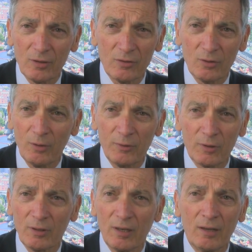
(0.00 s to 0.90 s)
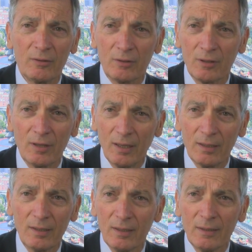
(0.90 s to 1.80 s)
And so if you're going to undercut
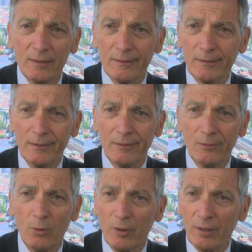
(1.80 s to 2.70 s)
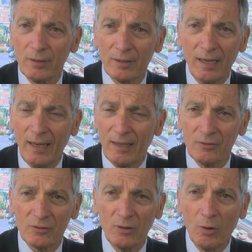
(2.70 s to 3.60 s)
uh, oil,
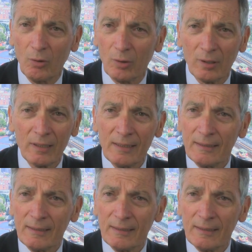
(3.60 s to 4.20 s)
gas, coal,